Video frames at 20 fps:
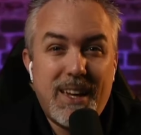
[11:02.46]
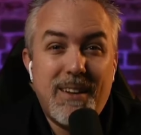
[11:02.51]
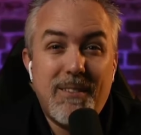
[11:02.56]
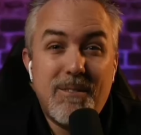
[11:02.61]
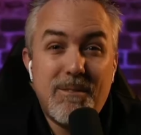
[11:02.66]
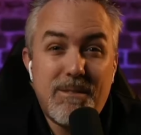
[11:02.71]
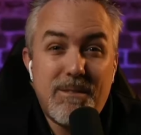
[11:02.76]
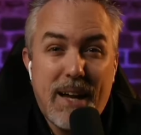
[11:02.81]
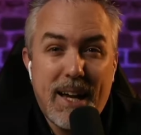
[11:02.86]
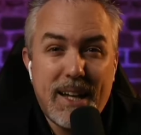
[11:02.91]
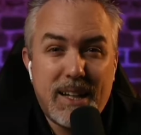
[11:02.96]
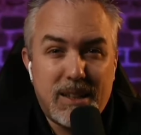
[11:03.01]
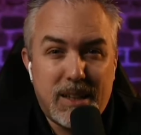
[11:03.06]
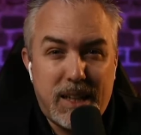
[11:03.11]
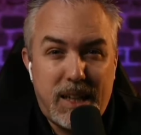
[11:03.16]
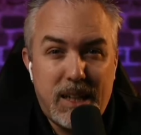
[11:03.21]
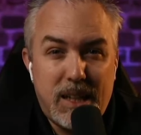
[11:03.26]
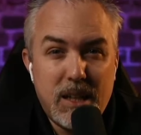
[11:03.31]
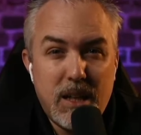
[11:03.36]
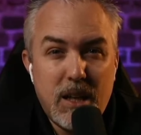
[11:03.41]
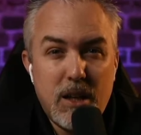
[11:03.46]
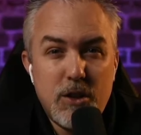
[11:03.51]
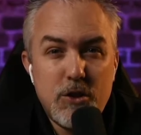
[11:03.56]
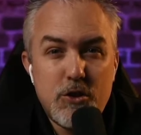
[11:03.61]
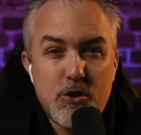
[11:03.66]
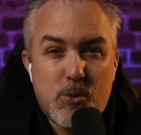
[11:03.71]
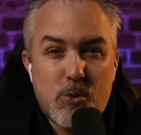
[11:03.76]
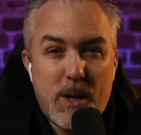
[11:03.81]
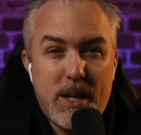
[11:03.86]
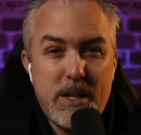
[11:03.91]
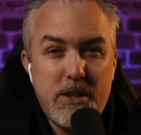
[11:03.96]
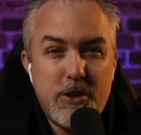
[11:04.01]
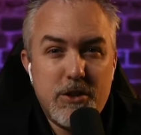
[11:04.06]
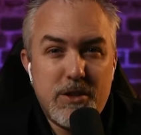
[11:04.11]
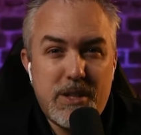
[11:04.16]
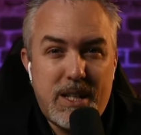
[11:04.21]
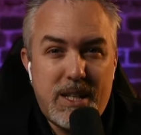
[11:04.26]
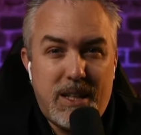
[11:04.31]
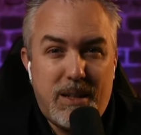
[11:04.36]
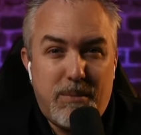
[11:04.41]
Finally, train your
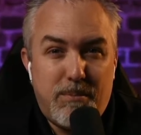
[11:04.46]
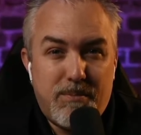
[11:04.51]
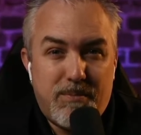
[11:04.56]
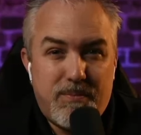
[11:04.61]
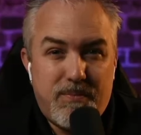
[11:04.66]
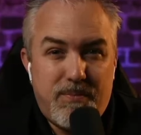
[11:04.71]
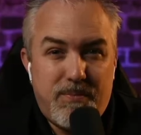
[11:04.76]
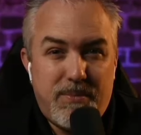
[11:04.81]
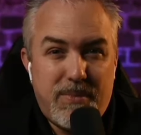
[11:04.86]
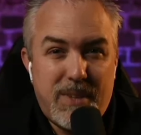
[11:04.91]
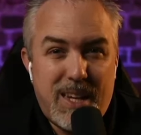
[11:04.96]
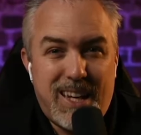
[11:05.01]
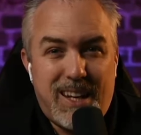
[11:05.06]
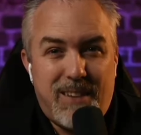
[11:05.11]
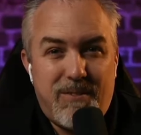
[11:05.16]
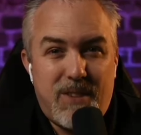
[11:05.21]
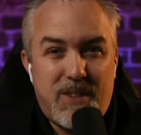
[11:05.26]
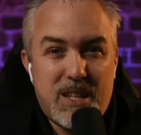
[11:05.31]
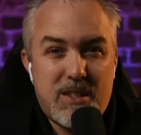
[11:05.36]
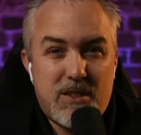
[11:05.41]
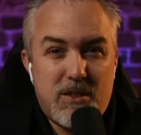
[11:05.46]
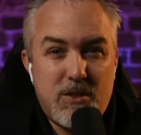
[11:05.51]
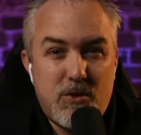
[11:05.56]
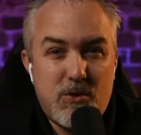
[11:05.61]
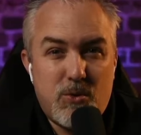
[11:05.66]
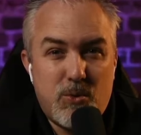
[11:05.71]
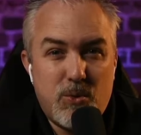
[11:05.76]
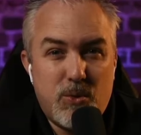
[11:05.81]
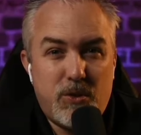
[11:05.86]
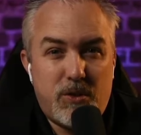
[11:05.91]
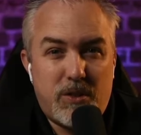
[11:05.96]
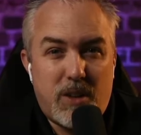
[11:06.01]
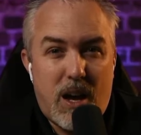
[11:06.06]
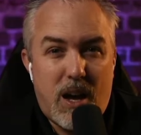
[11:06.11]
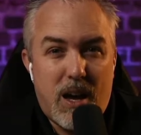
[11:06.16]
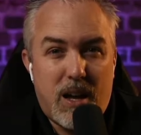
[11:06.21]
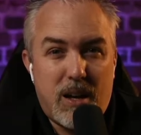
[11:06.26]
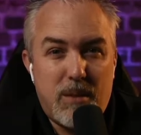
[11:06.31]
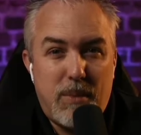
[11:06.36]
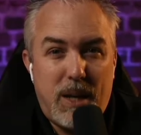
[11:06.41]
team and invest in tools to
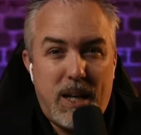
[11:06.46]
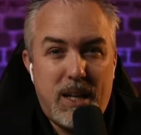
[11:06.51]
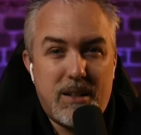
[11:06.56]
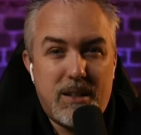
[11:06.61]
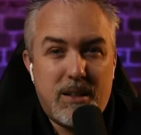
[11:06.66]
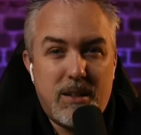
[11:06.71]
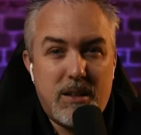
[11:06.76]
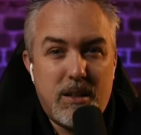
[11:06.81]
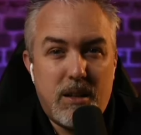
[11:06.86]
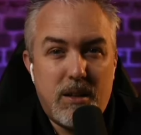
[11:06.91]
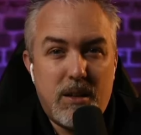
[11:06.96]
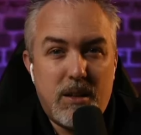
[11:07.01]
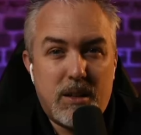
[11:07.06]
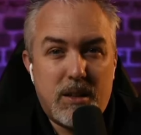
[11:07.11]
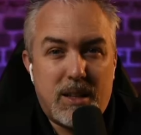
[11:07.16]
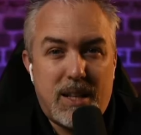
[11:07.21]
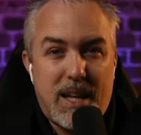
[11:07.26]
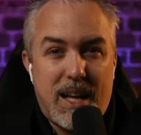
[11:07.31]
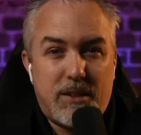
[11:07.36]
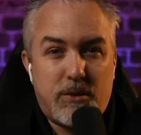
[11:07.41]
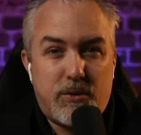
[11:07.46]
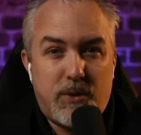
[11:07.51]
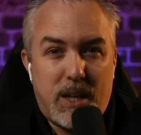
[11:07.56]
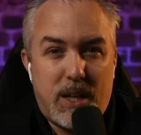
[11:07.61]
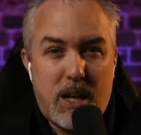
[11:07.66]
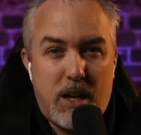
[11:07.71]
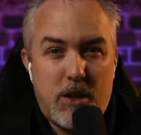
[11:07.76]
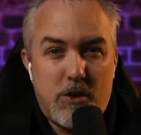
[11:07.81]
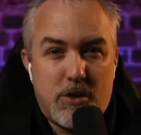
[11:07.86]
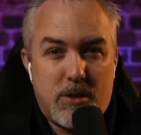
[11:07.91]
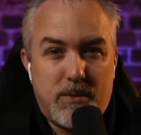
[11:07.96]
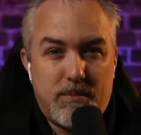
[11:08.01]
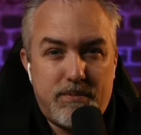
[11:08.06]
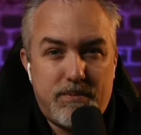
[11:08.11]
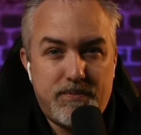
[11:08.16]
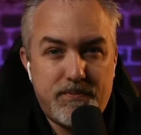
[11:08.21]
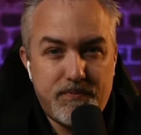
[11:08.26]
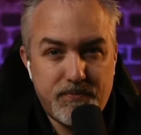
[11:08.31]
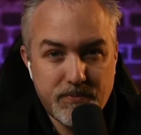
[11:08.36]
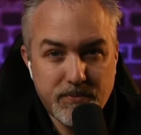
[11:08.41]
automate classification.
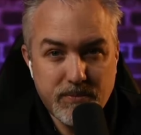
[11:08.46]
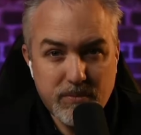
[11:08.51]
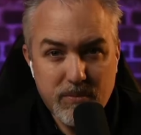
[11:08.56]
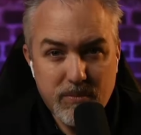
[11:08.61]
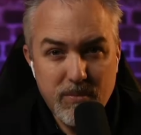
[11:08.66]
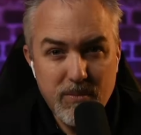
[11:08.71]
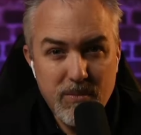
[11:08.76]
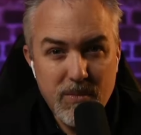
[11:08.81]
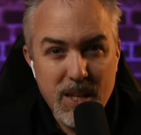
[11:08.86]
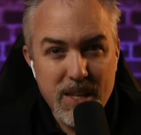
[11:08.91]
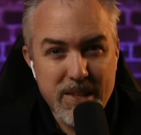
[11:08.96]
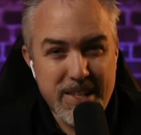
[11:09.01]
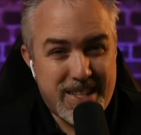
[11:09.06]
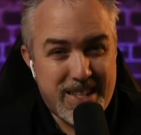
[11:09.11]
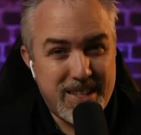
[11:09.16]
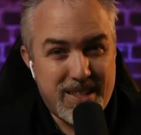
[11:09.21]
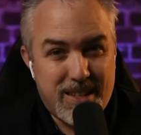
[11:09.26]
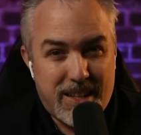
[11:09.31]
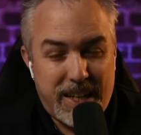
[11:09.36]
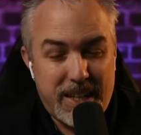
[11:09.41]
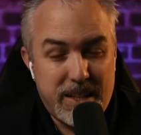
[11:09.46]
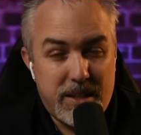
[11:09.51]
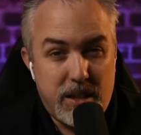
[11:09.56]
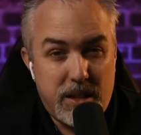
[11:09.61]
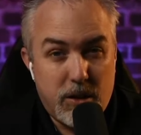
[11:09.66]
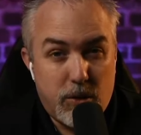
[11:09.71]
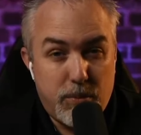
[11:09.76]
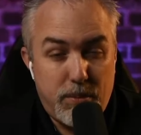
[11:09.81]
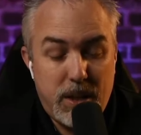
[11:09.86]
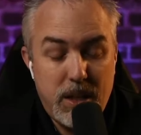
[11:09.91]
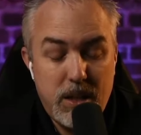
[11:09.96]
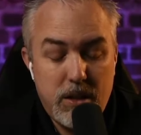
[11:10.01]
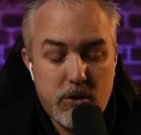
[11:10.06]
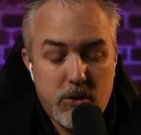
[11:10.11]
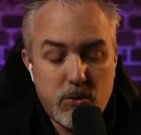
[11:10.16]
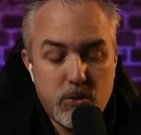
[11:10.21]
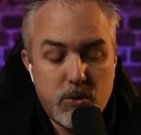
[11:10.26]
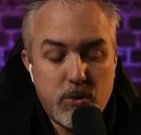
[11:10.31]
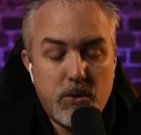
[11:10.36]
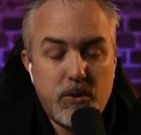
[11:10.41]
This is like DLP
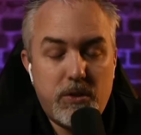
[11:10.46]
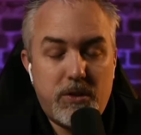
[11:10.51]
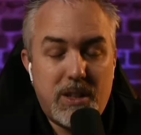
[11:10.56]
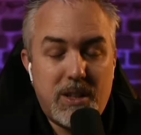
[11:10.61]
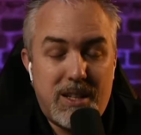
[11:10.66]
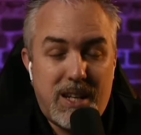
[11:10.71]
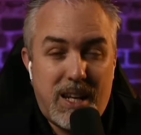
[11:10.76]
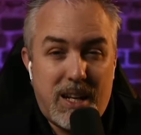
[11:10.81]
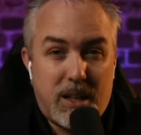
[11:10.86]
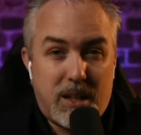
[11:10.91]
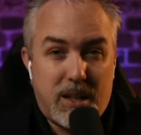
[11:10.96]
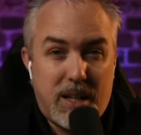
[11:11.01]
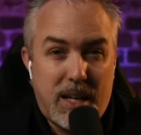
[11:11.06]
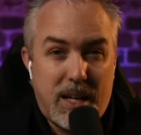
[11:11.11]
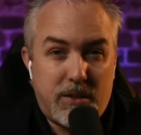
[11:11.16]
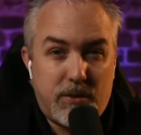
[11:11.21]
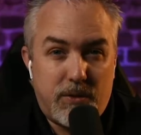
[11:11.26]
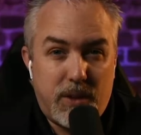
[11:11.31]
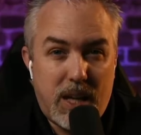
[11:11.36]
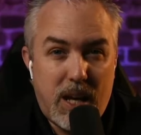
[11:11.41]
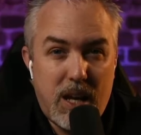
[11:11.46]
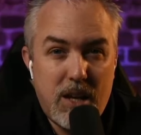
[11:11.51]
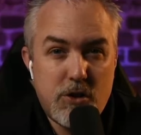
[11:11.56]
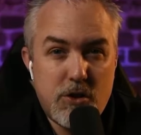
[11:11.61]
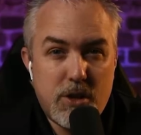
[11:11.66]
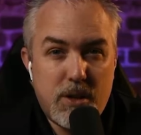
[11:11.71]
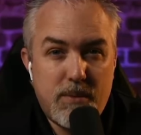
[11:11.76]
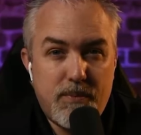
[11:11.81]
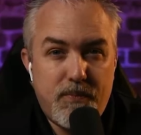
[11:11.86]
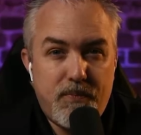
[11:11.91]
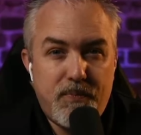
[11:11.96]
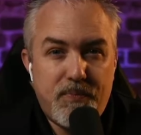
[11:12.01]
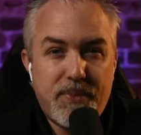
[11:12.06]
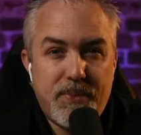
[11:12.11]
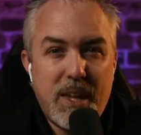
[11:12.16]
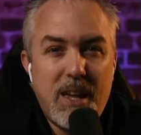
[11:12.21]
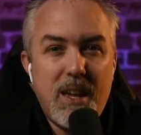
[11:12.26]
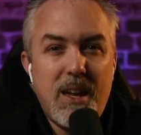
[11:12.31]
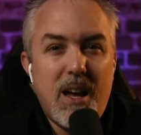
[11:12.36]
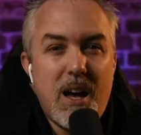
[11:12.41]
tools, data classification.
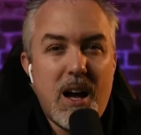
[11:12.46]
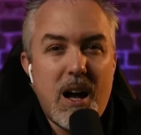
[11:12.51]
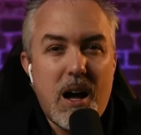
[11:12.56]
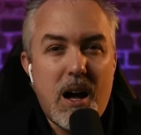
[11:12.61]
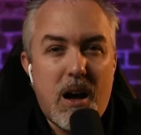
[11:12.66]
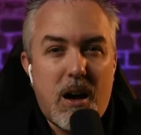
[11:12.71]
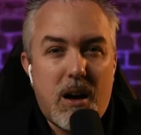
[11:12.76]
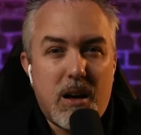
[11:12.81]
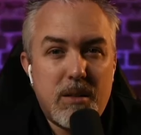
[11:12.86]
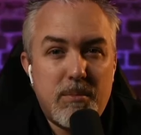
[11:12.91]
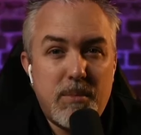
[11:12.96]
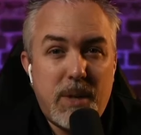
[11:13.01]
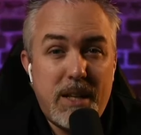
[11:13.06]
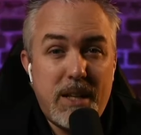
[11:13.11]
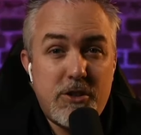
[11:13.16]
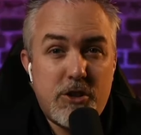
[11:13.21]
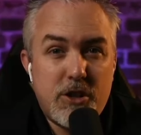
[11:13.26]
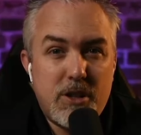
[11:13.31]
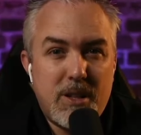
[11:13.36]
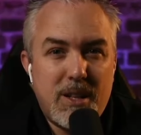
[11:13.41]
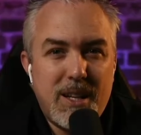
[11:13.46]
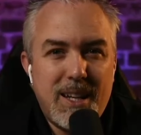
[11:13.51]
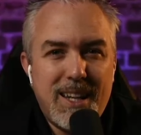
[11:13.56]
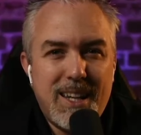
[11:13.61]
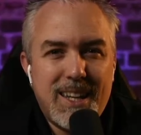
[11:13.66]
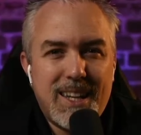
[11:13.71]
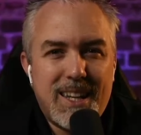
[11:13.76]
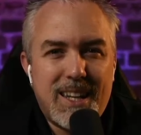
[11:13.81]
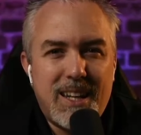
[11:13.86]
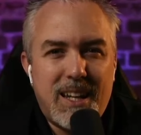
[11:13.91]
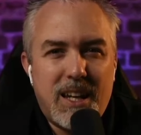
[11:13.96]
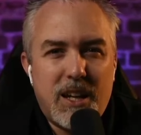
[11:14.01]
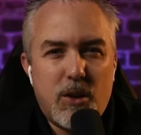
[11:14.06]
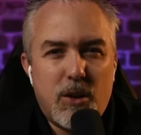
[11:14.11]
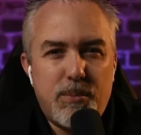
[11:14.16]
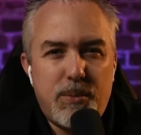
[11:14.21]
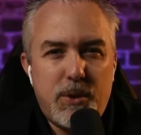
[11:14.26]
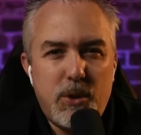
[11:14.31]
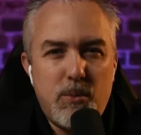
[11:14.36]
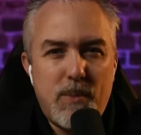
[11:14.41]
Automation can help
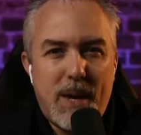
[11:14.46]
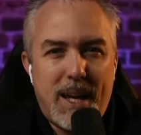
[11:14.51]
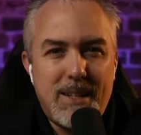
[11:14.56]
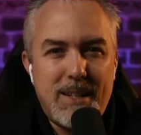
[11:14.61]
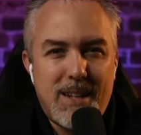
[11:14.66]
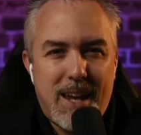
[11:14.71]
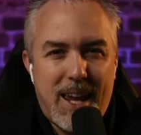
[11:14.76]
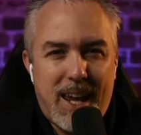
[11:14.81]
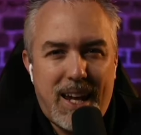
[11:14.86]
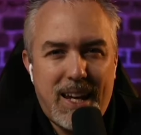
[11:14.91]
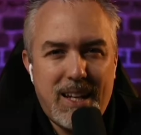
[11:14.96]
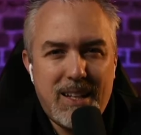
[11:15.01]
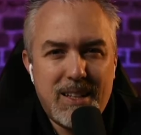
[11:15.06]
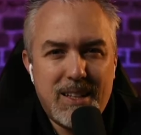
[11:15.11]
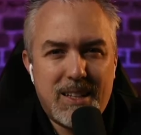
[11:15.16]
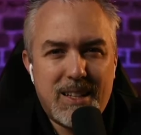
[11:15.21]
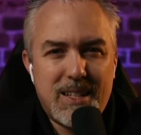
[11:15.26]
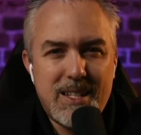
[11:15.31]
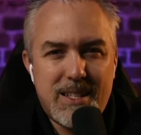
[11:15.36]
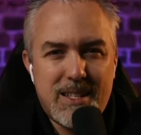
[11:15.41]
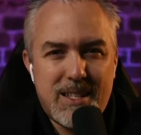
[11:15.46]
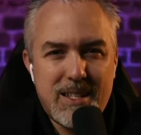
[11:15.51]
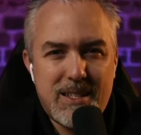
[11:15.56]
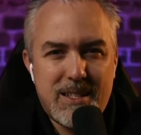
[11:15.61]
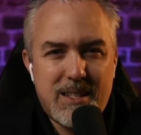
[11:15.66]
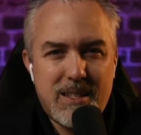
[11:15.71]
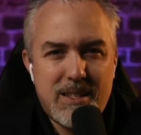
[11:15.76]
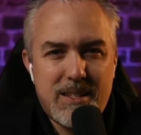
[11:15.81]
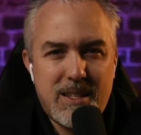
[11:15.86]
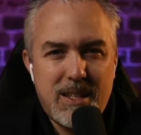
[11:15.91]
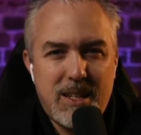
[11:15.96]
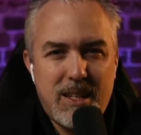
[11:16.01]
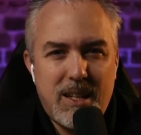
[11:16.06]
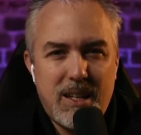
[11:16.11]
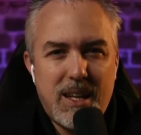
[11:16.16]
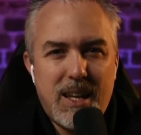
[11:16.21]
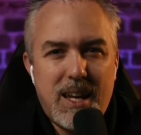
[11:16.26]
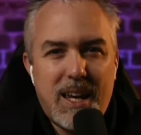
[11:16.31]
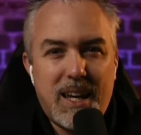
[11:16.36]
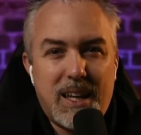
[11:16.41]
you maintain consistency
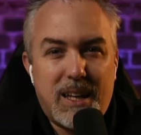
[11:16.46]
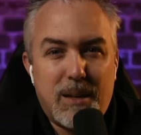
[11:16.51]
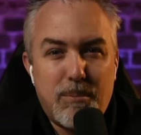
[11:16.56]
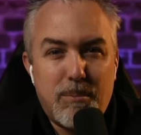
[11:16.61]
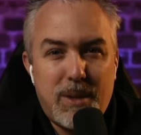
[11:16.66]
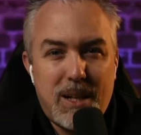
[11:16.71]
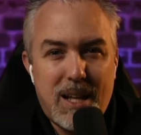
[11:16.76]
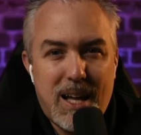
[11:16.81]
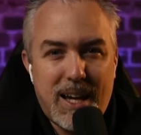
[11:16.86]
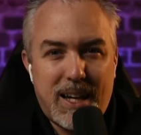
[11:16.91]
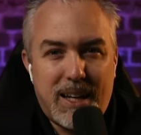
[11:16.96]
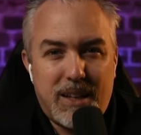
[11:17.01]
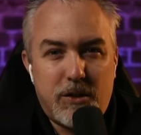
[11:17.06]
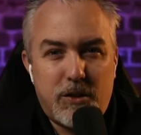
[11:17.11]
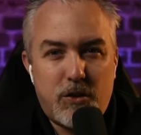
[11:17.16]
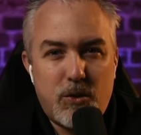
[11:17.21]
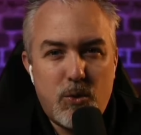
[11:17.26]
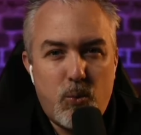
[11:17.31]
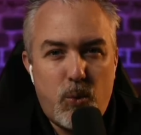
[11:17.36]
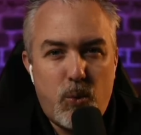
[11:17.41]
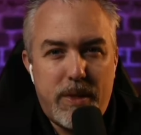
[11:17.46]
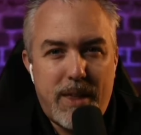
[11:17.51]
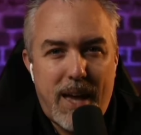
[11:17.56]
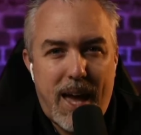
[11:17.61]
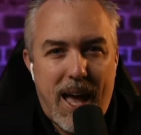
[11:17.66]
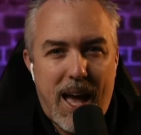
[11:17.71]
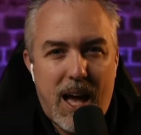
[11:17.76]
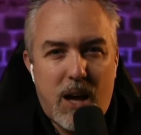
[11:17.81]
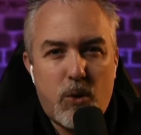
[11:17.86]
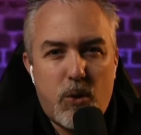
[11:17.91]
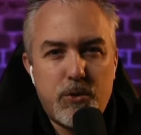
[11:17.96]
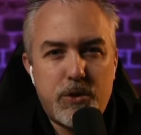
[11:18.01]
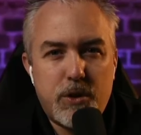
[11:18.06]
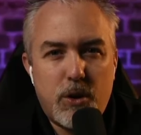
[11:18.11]
and compliance without